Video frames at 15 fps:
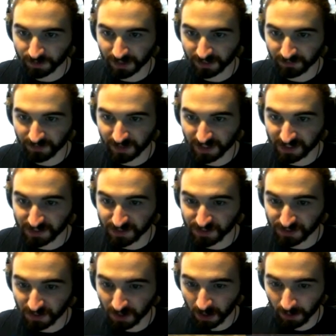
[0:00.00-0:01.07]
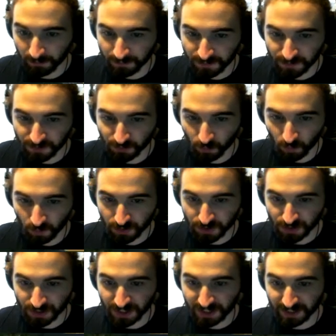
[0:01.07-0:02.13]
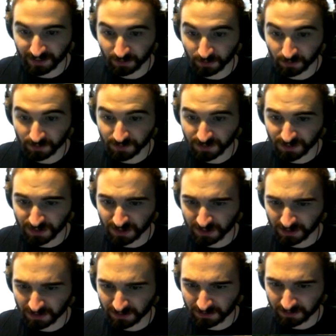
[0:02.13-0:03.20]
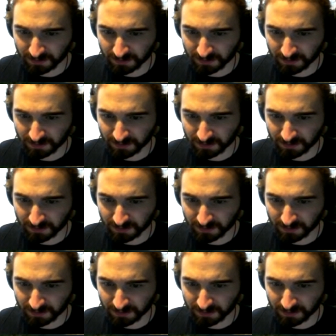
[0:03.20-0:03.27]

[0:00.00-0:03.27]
Connect this up to Orchard Hills.